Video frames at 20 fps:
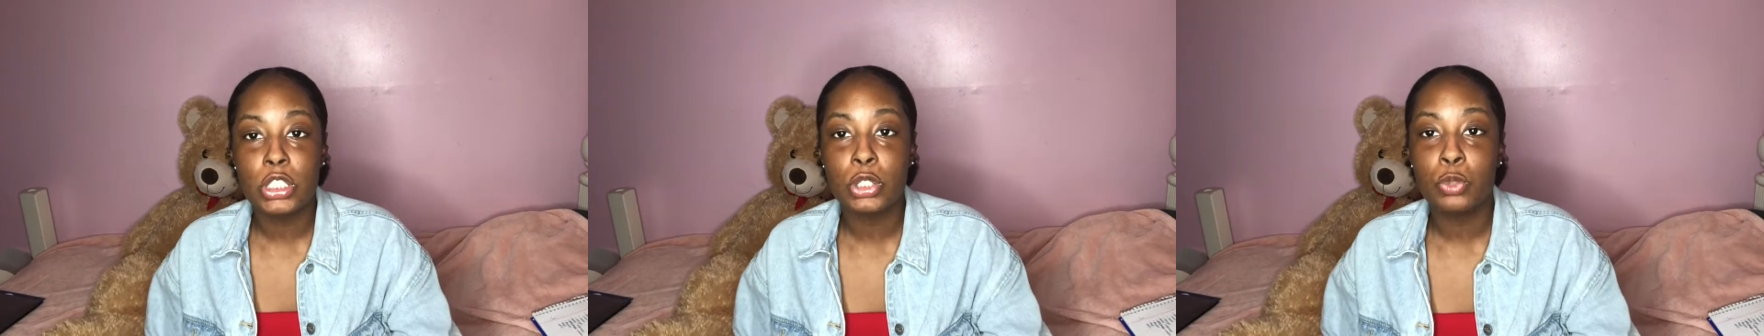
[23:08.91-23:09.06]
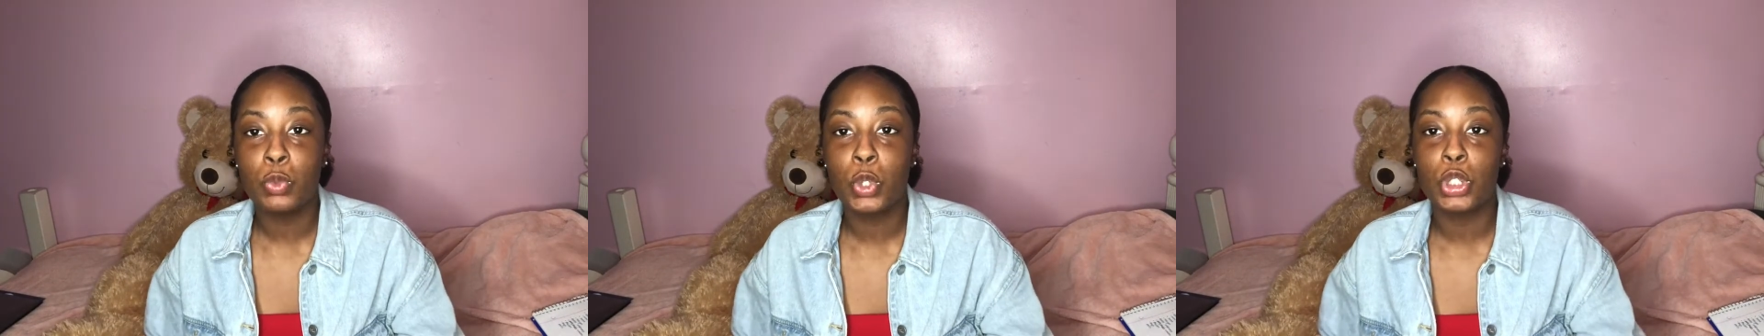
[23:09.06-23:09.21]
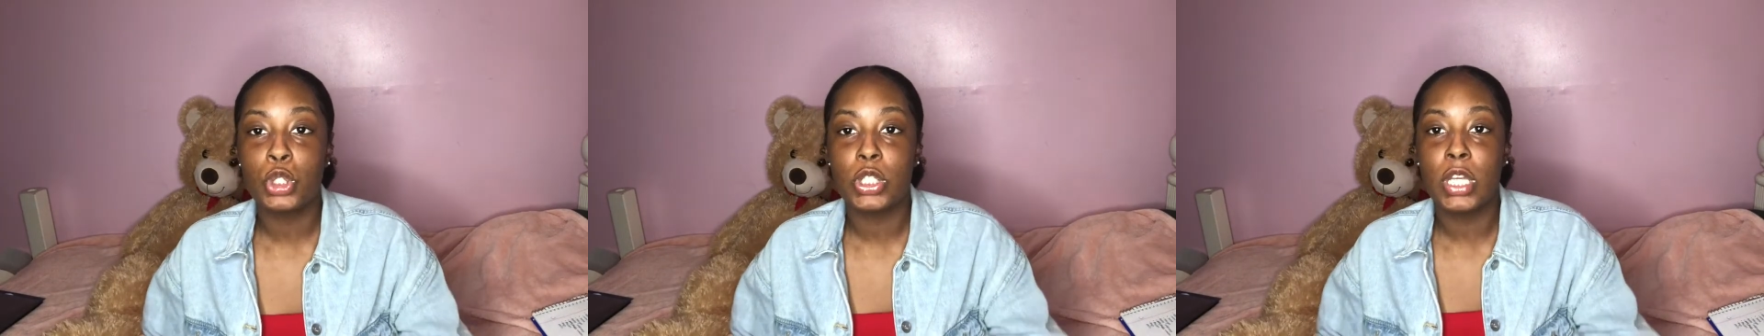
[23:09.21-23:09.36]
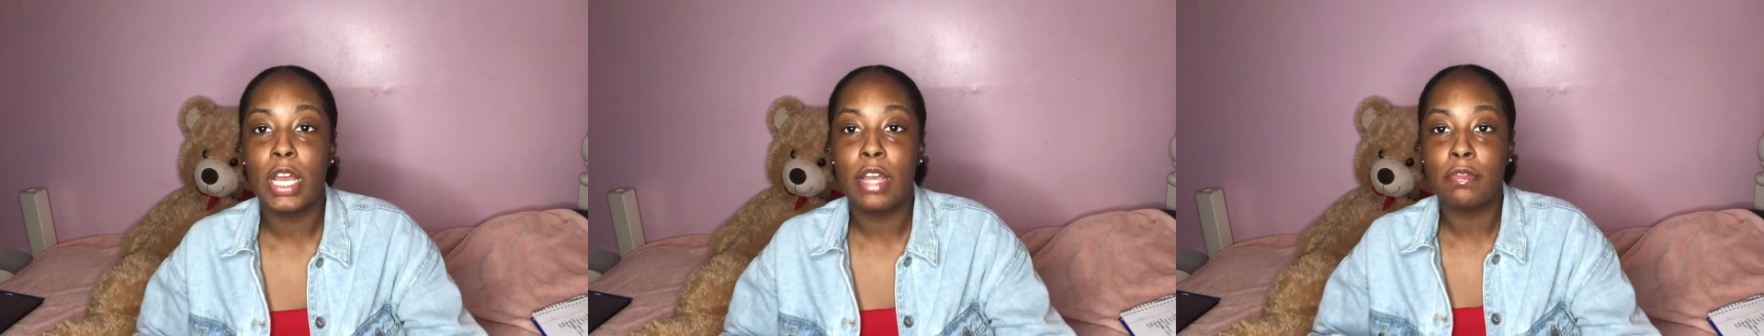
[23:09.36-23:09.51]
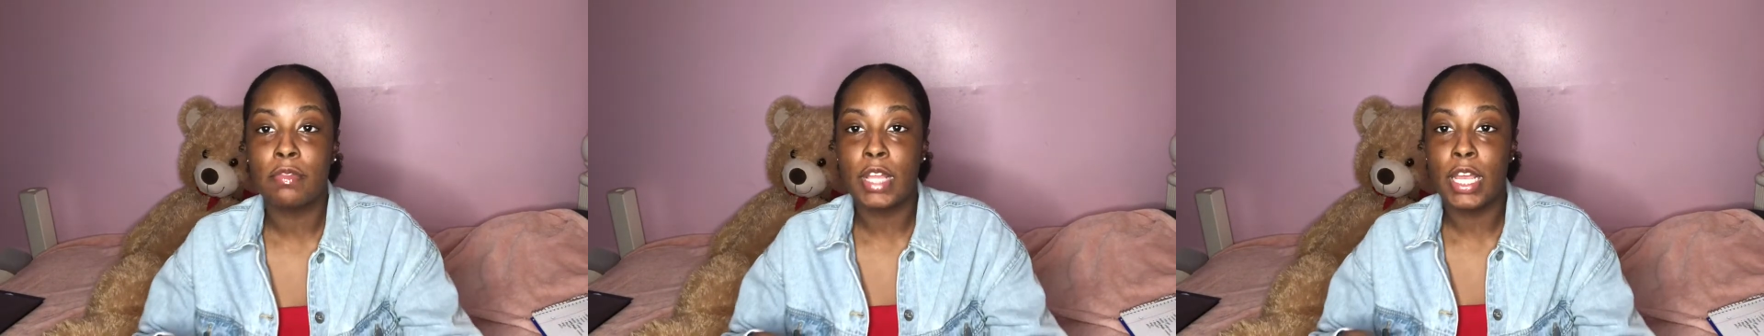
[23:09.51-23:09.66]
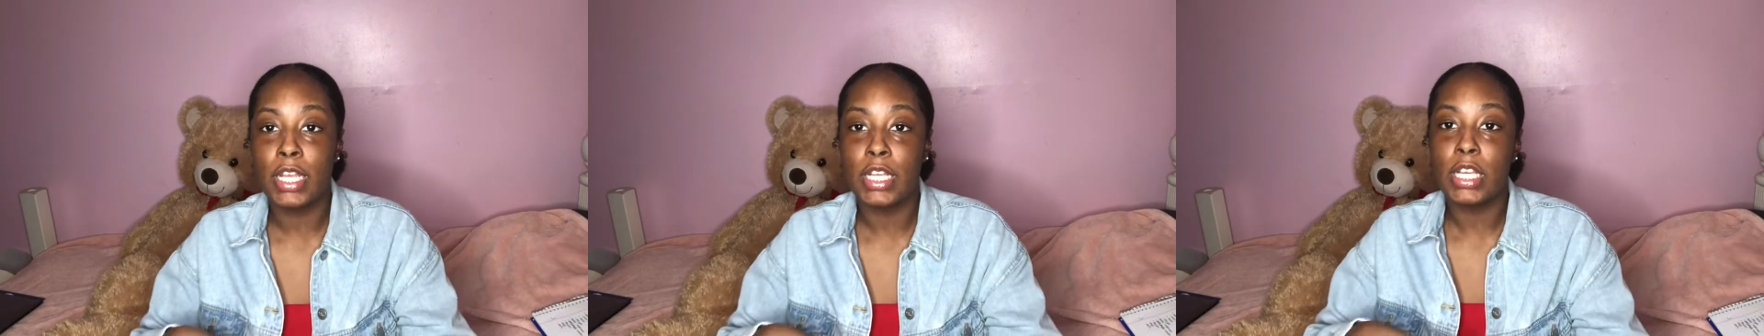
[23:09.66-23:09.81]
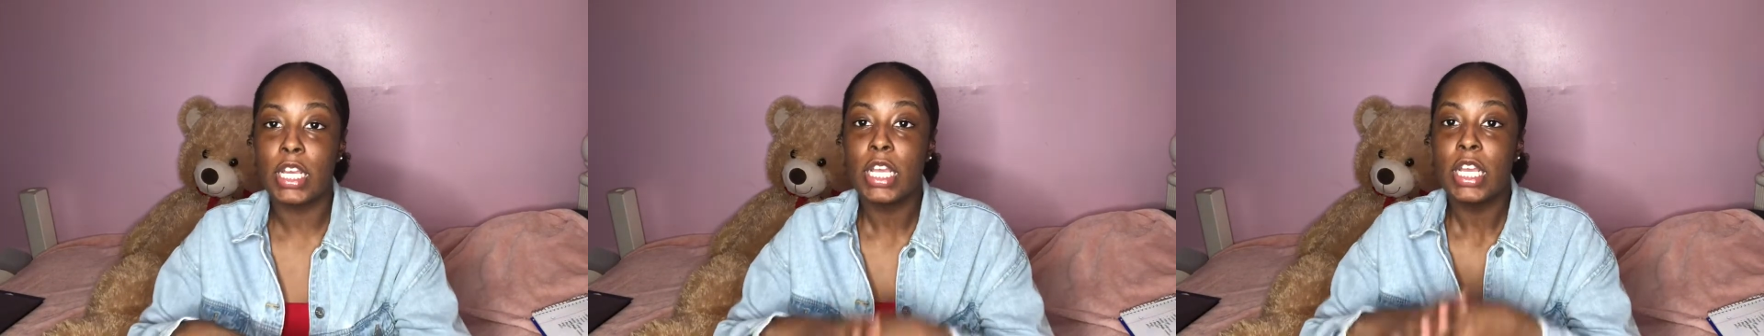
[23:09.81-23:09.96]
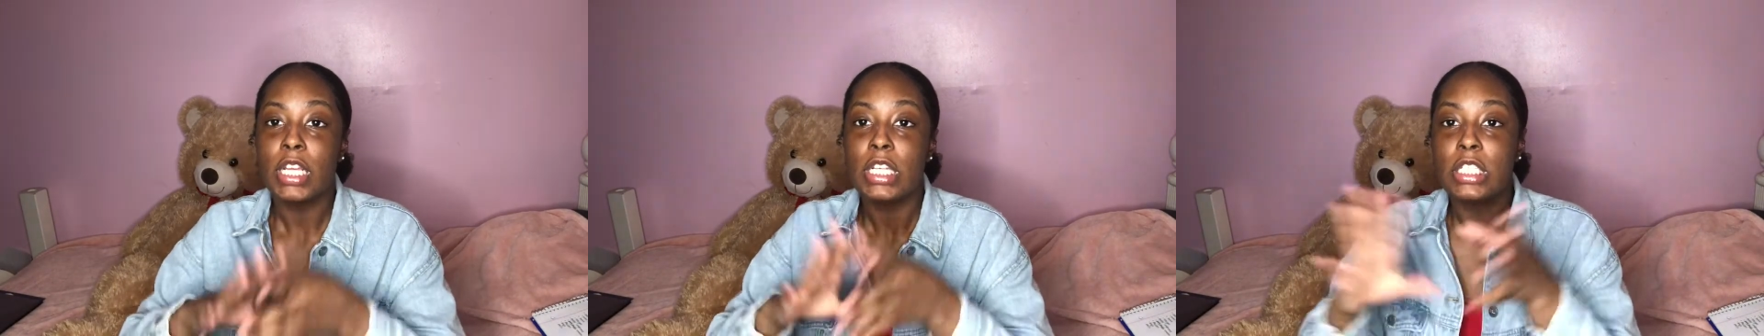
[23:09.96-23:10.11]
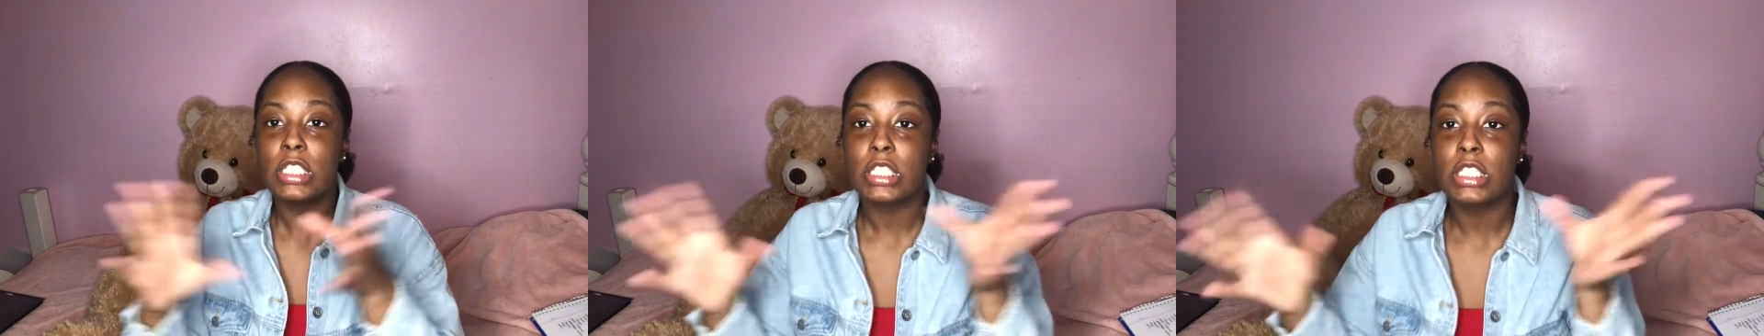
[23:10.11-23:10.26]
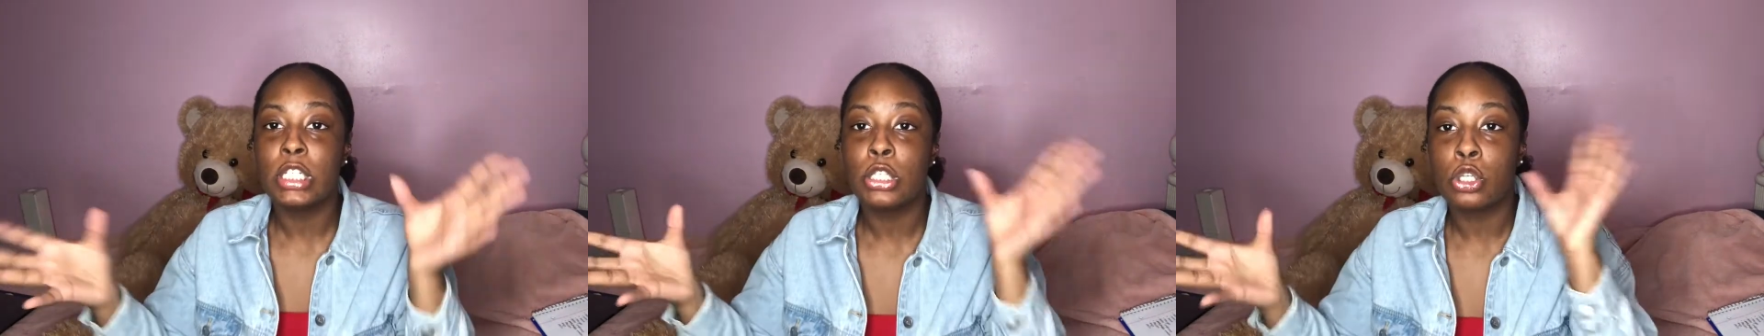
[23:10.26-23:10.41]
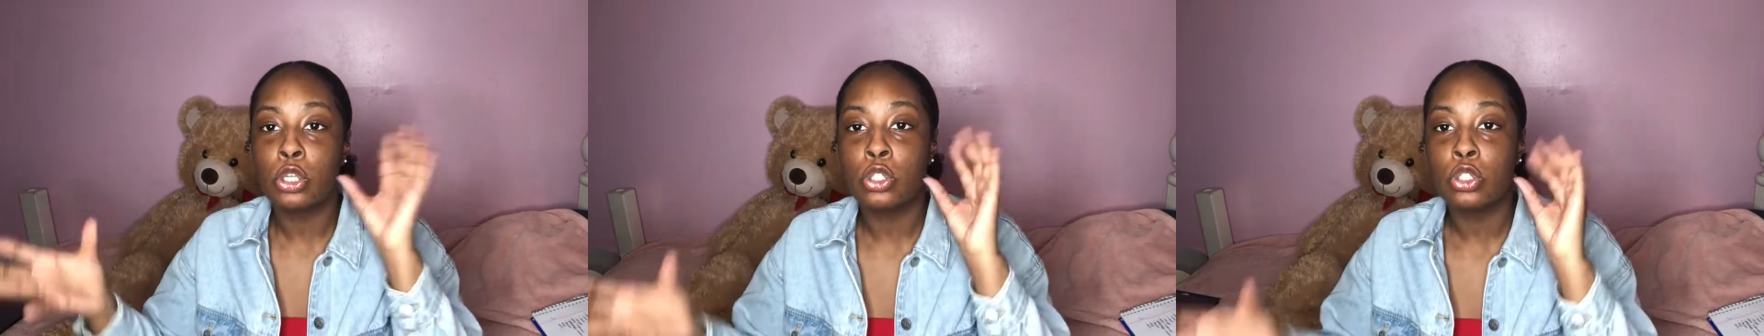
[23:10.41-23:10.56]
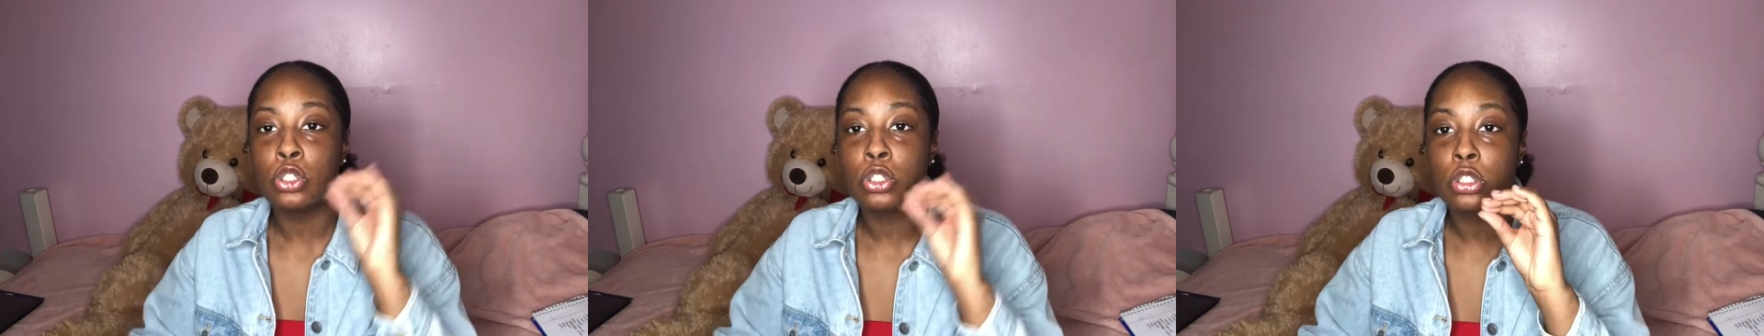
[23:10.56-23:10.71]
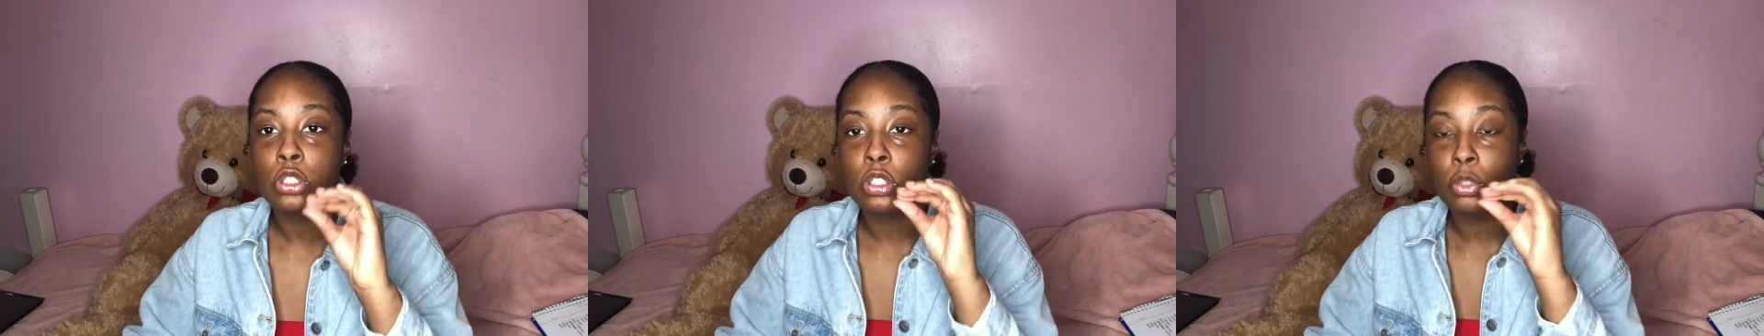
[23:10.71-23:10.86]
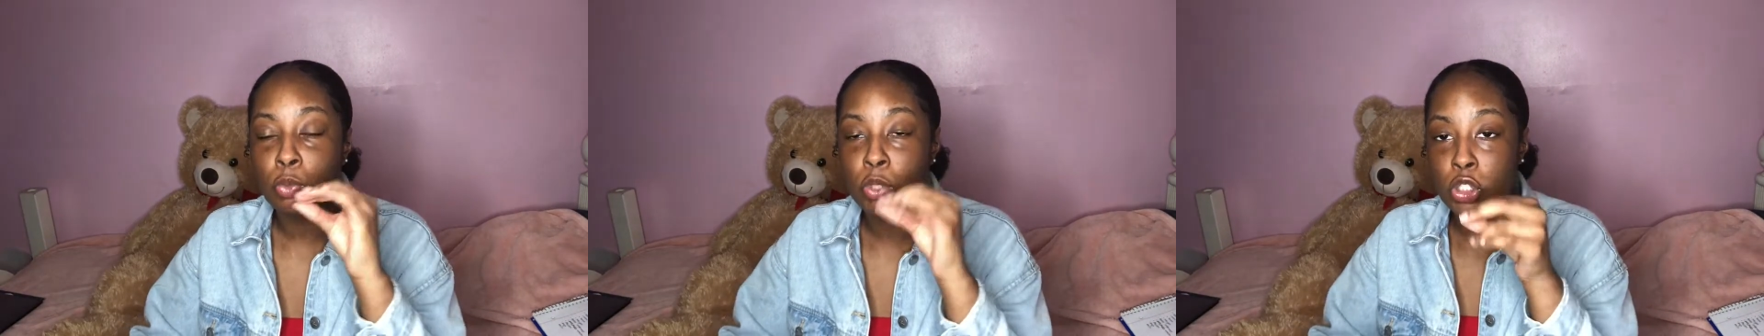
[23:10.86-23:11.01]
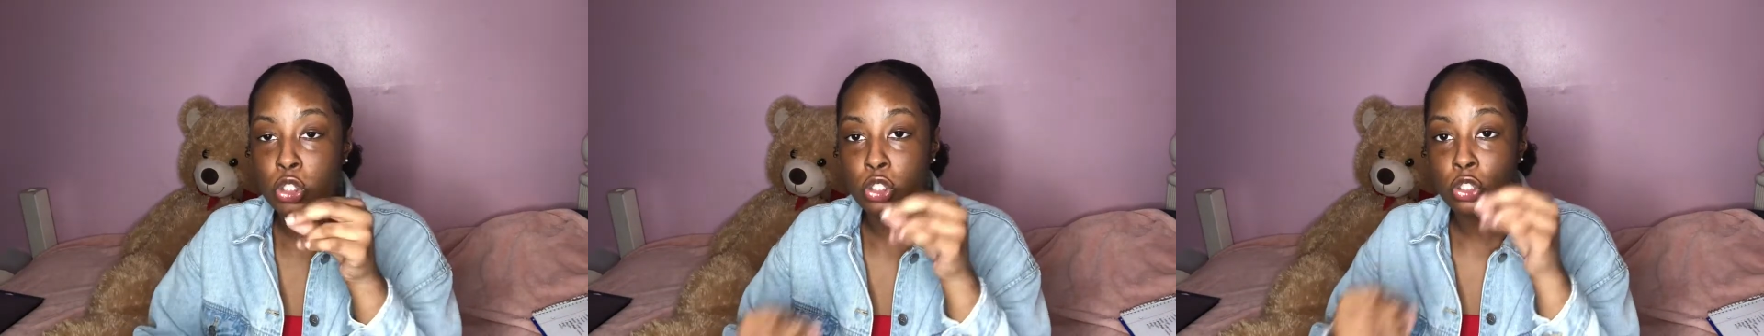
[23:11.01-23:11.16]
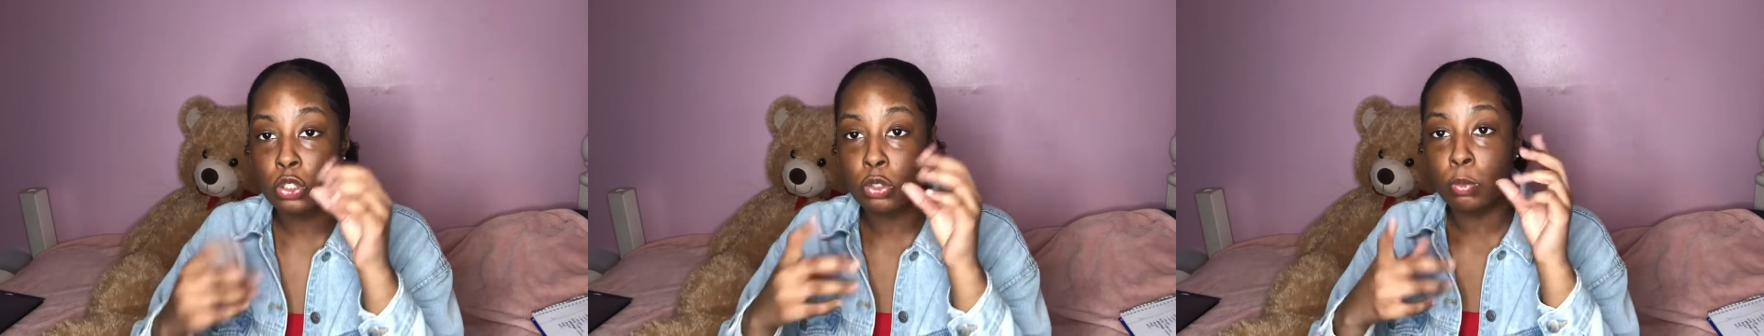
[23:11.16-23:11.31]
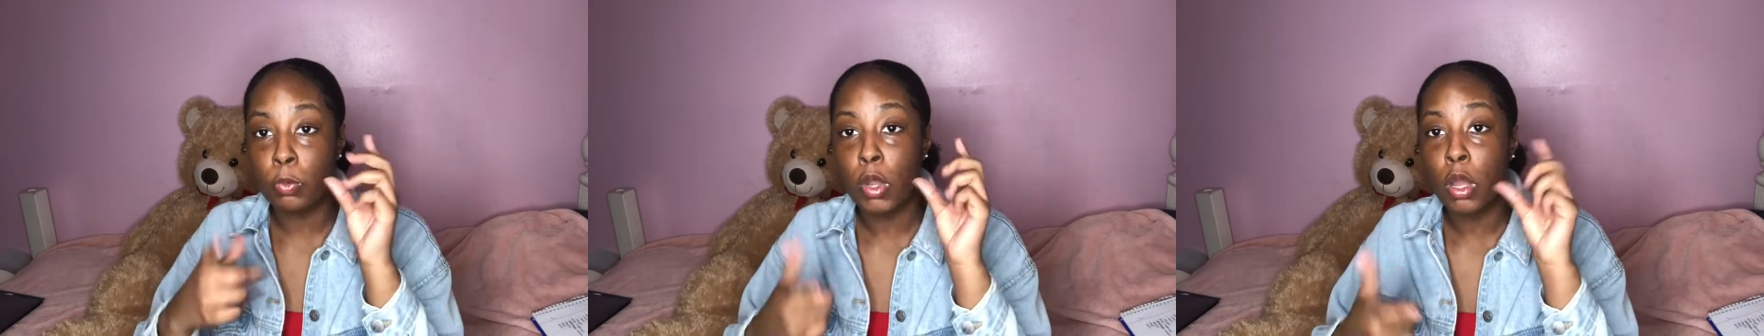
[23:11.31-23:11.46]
you want to have like stickers with your